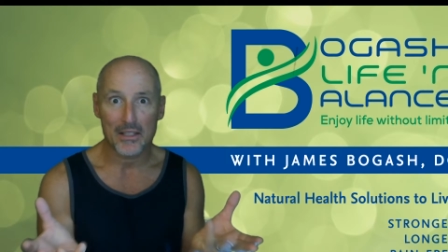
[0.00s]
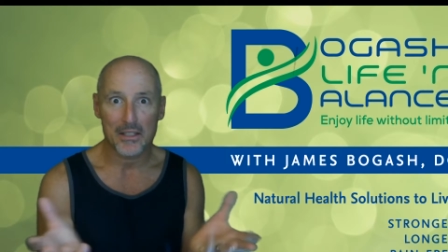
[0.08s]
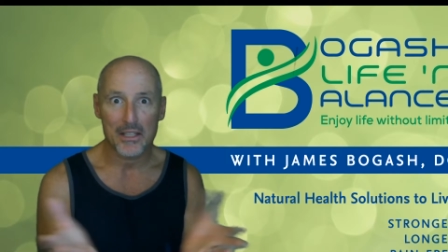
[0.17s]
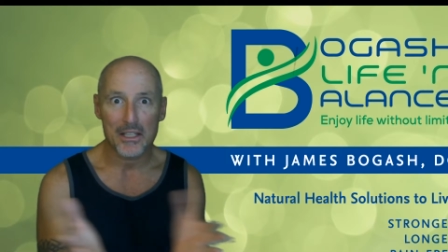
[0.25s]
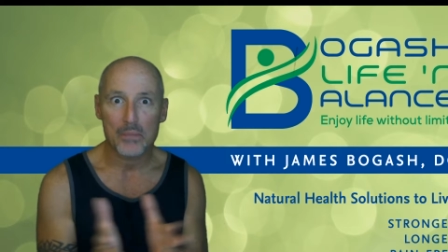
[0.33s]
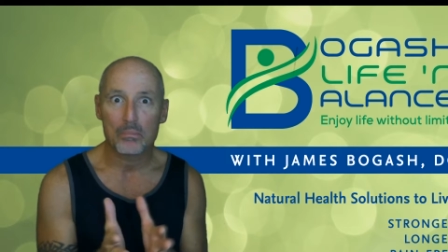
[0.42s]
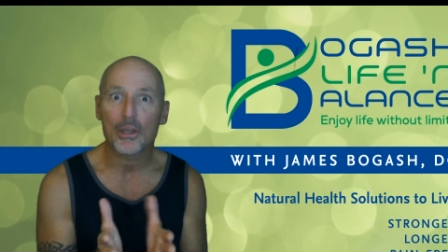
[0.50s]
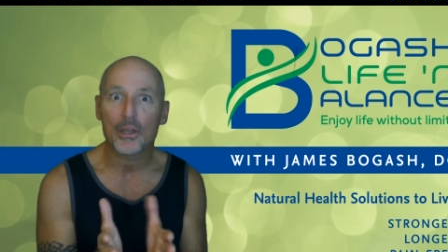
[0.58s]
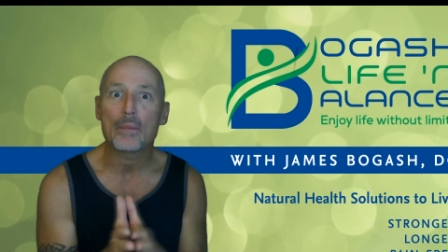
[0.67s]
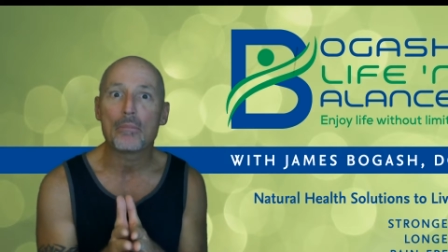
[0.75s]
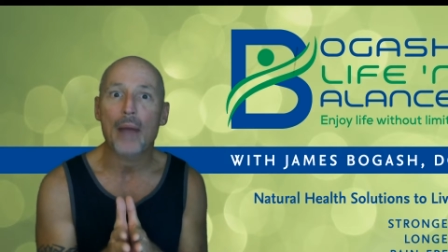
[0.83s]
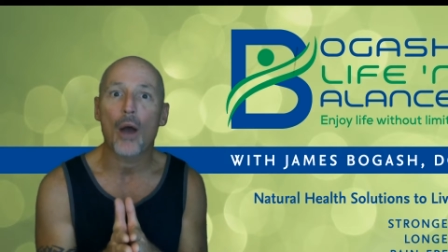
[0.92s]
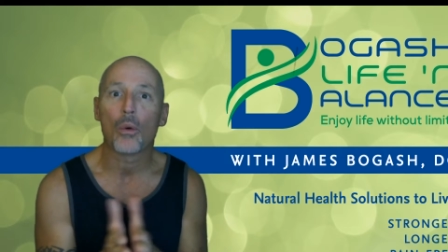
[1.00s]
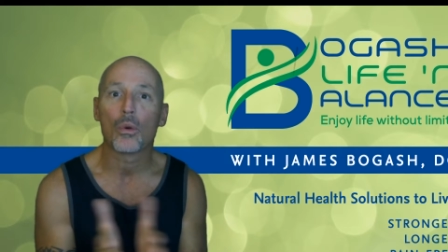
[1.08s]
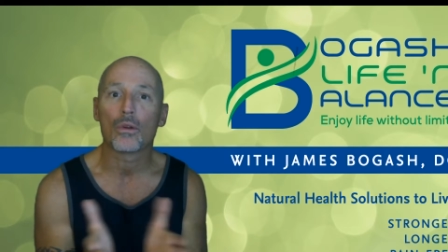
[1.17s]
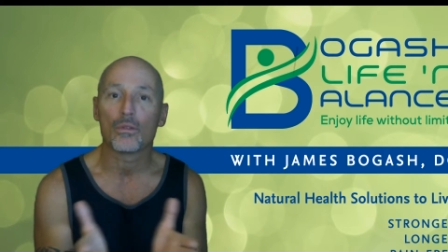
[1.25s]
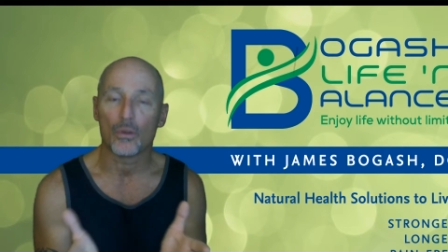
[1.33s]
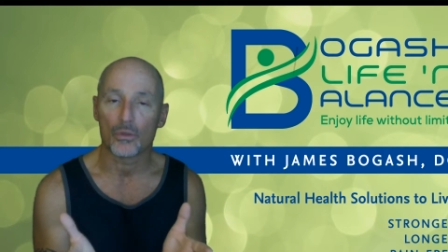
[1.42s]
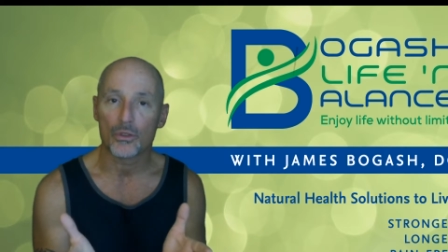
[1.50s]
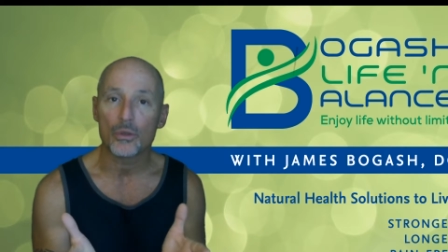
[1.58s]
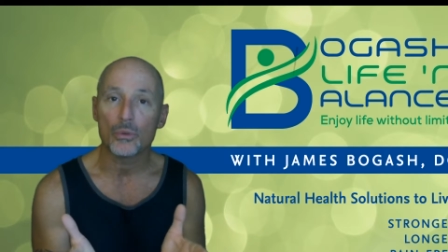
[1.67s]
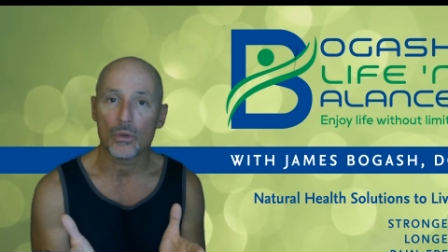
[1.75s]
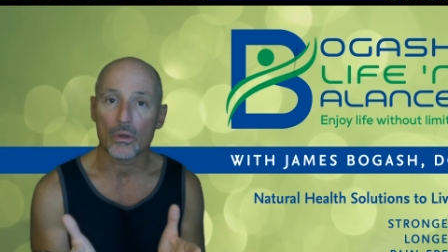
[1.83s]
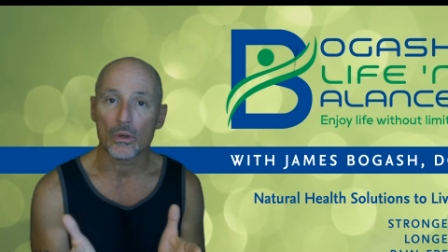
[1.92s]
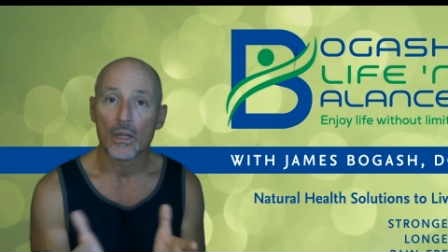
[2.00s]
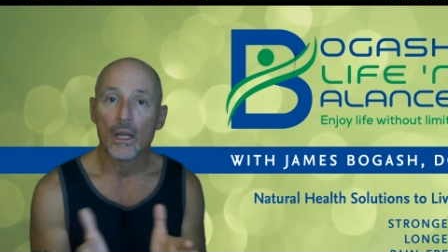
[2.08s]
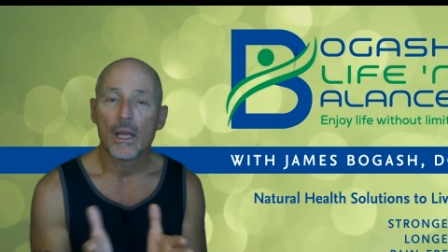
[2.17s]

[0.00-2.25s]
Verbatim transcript: that's a pretty powerful tool